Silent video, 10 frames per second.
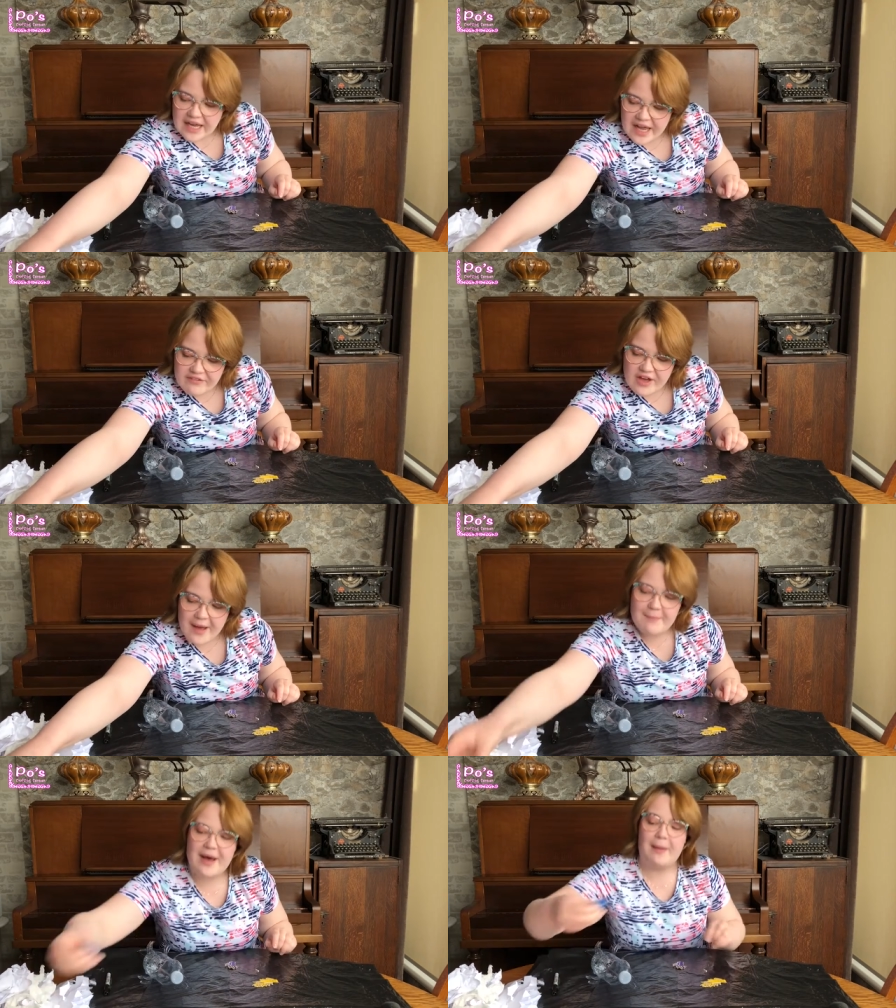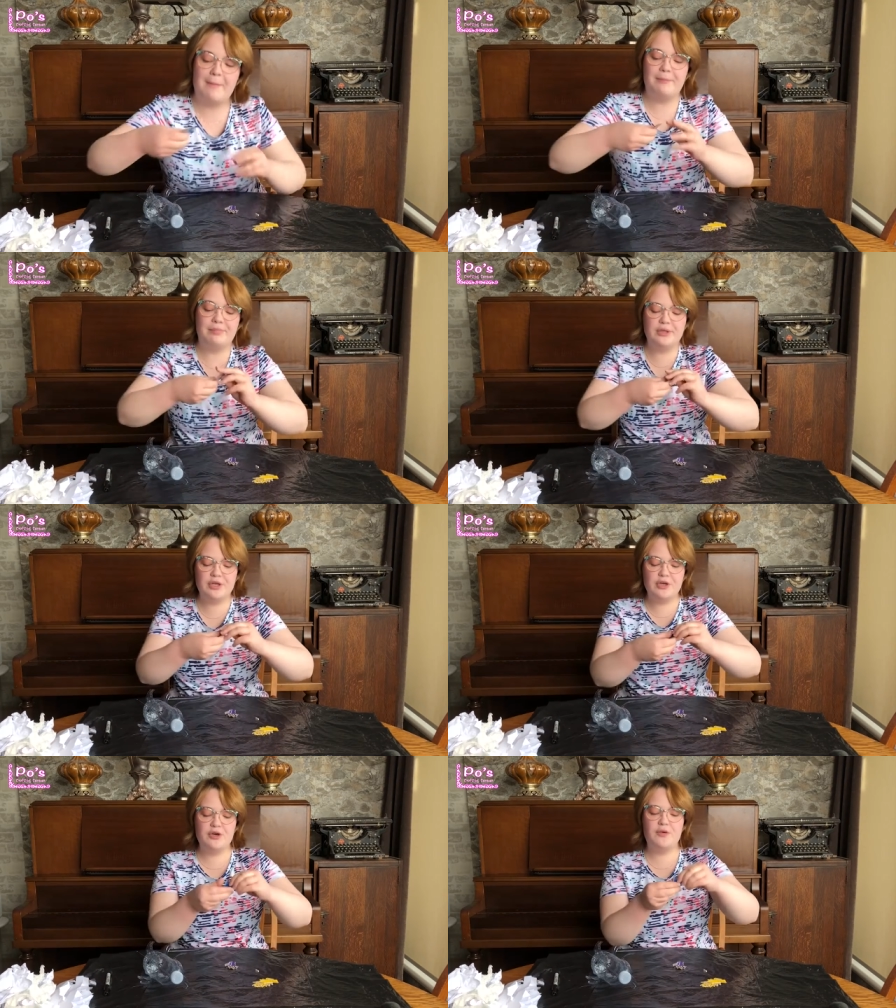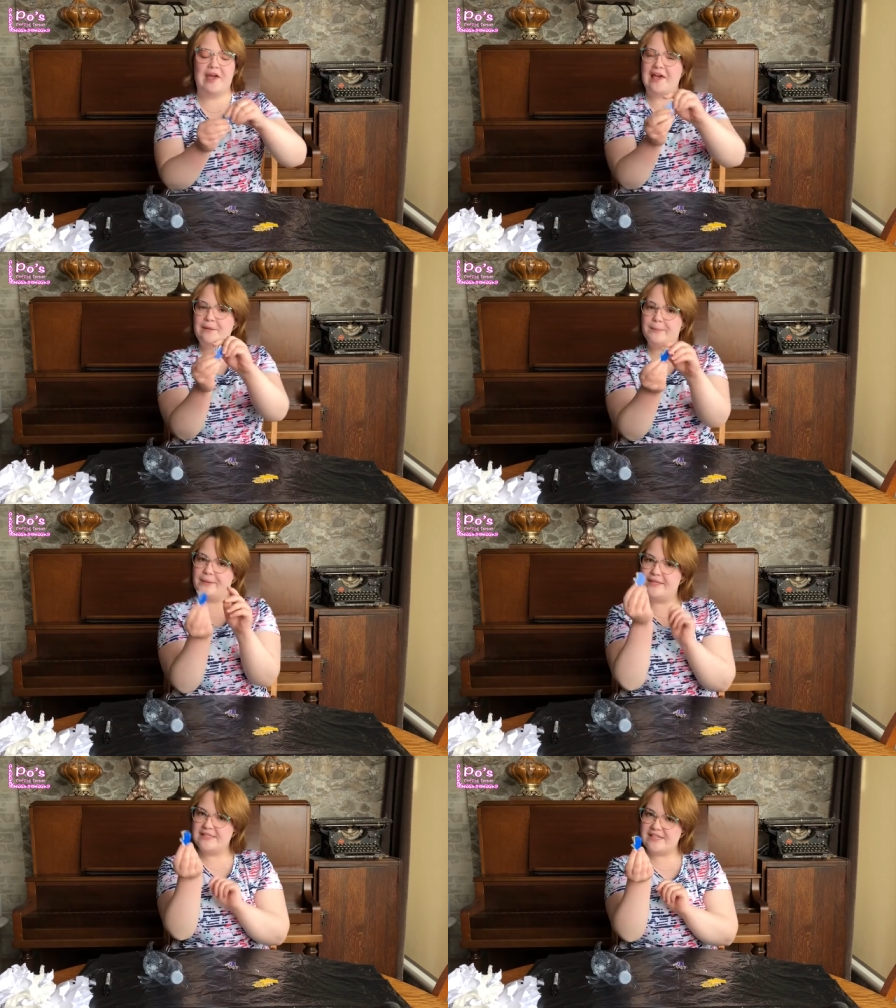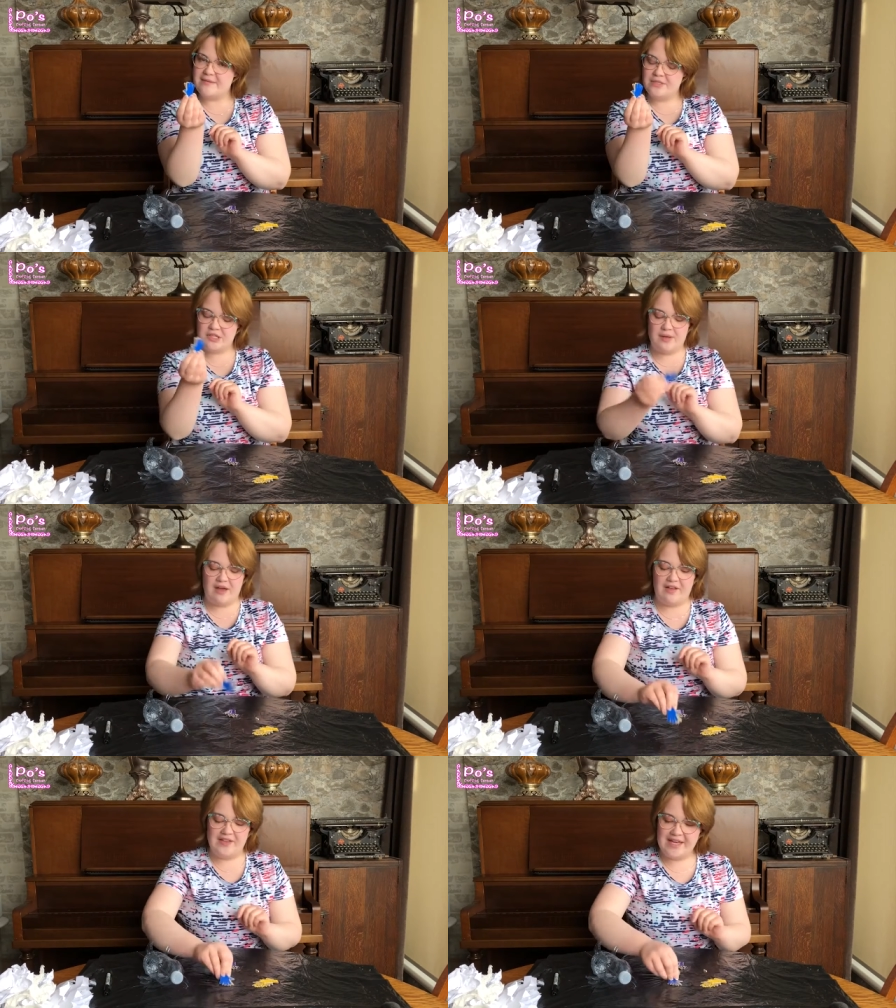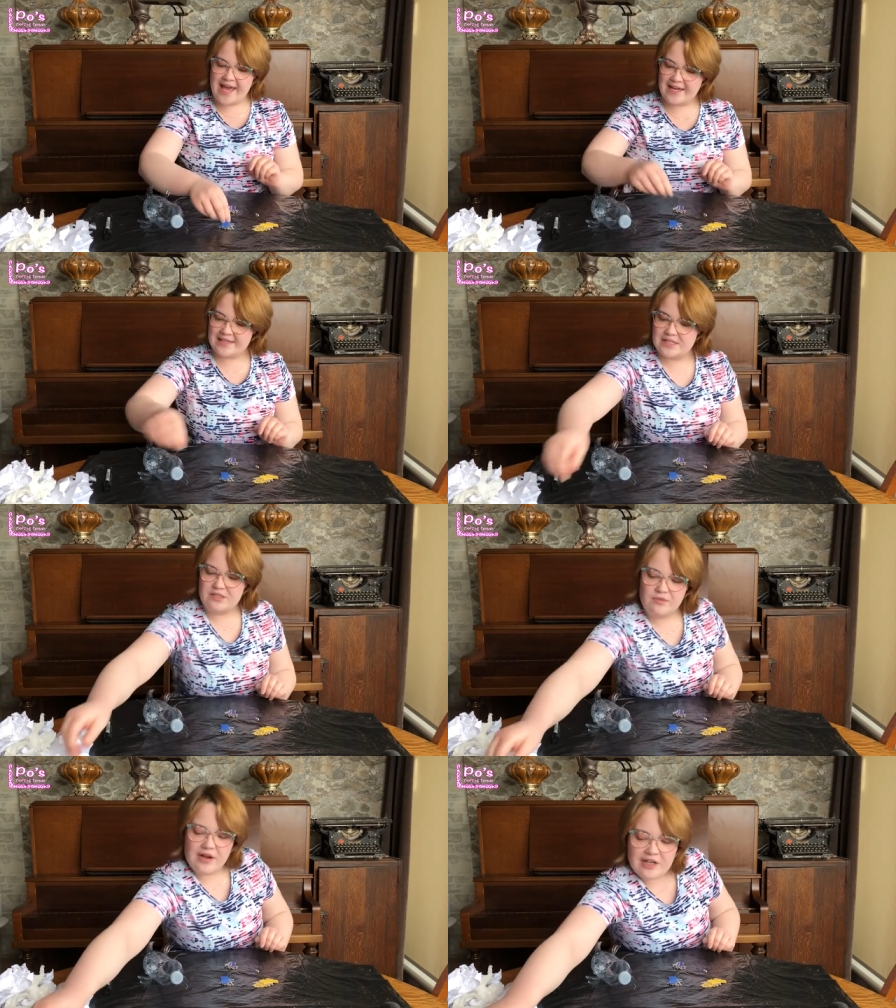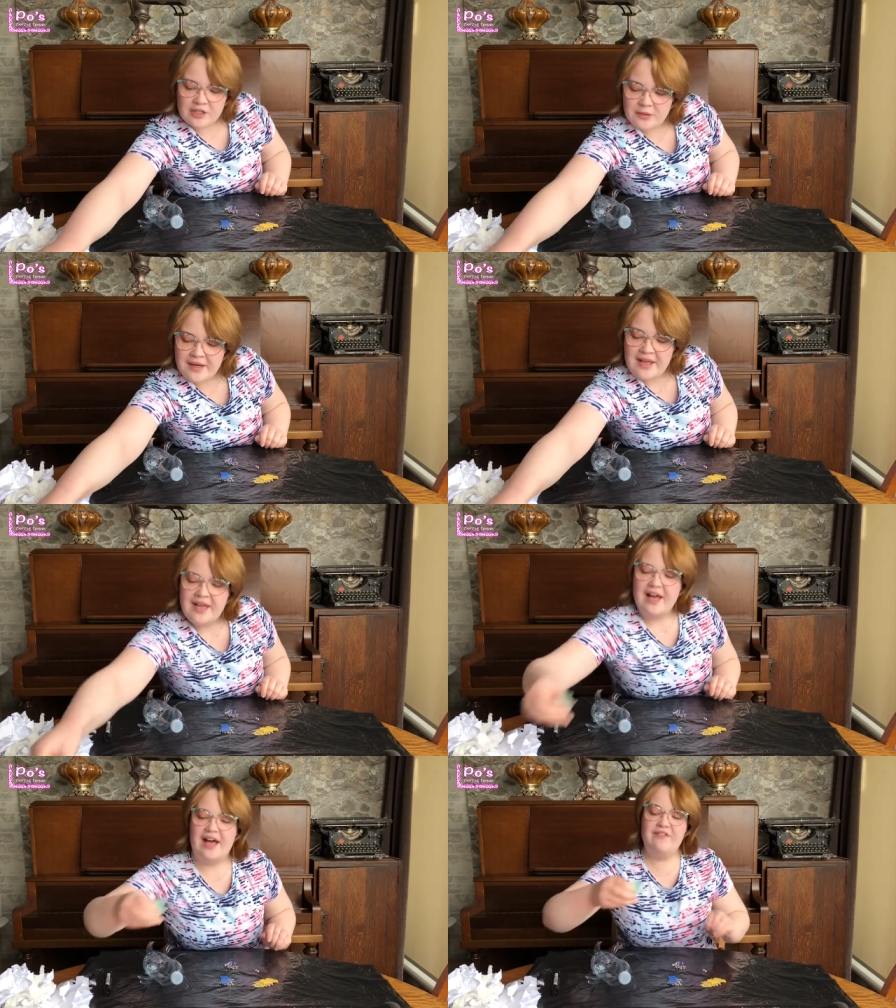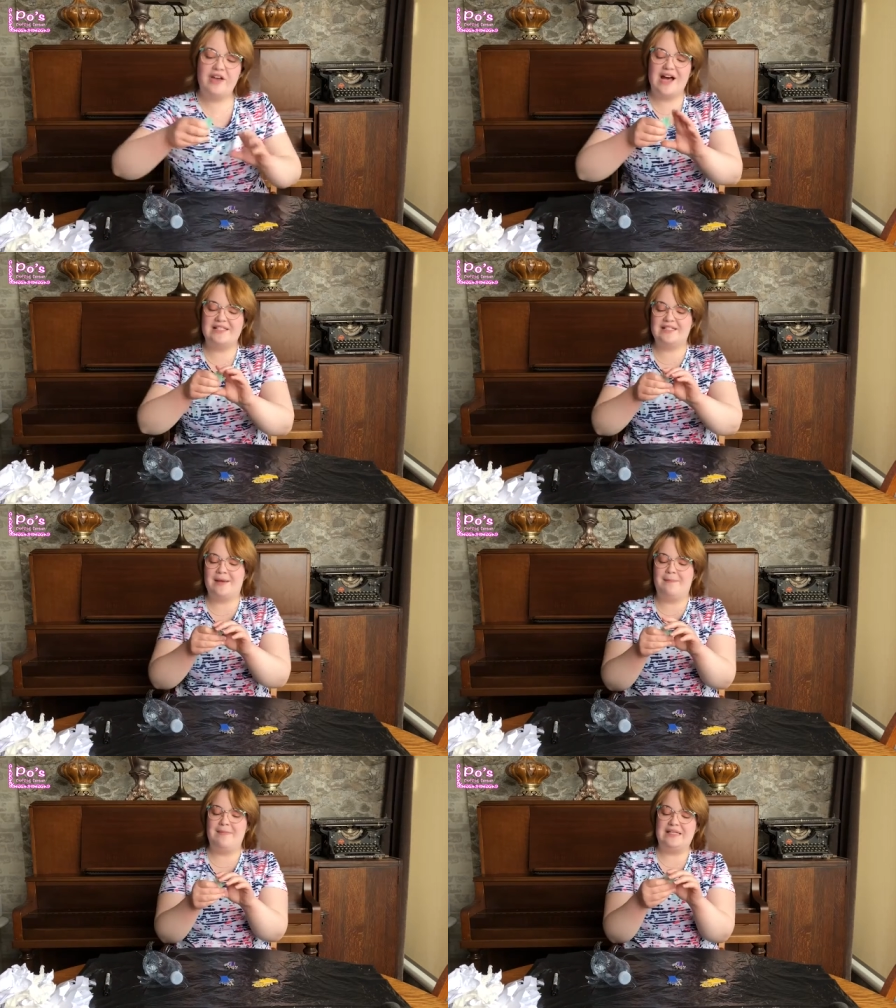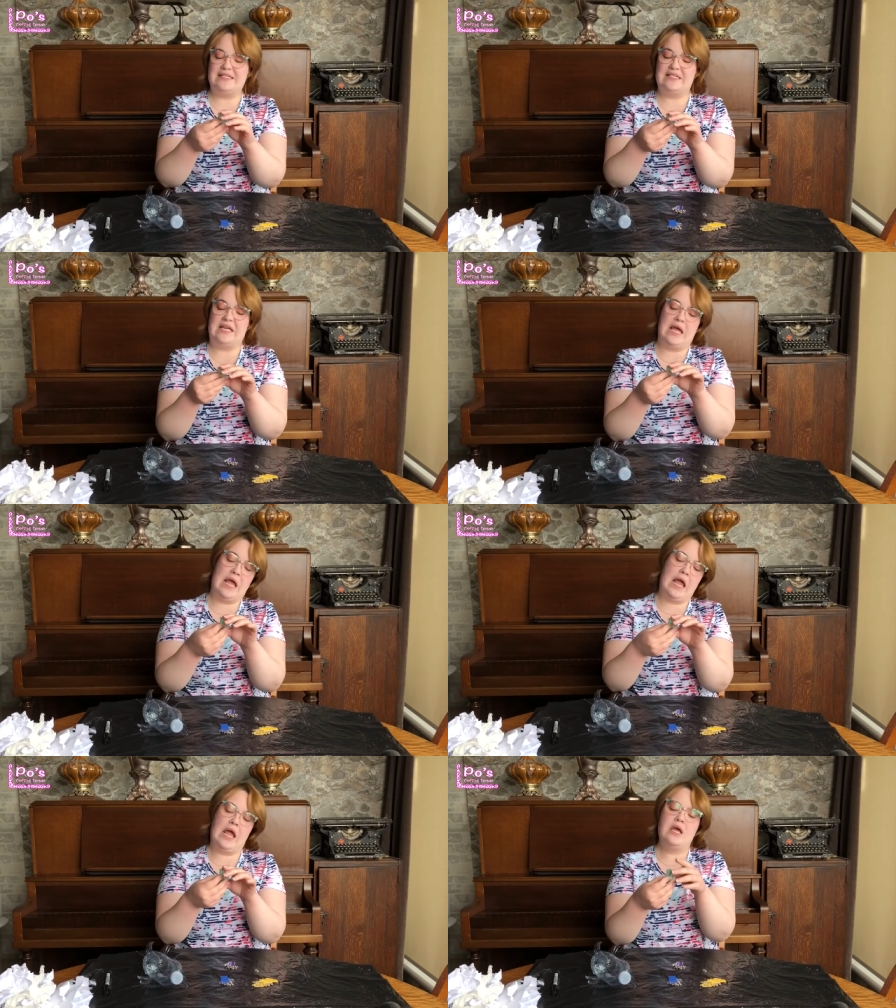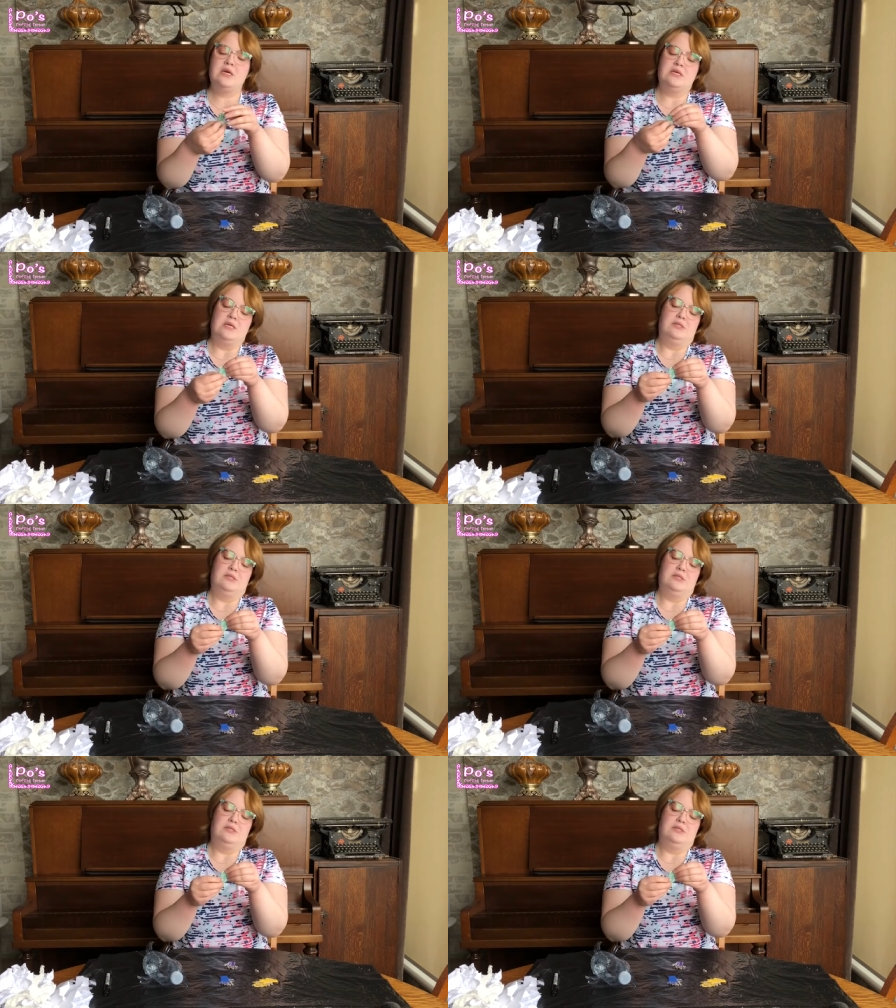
I've got my blue handprints I'm doing on the next row. I've got some minty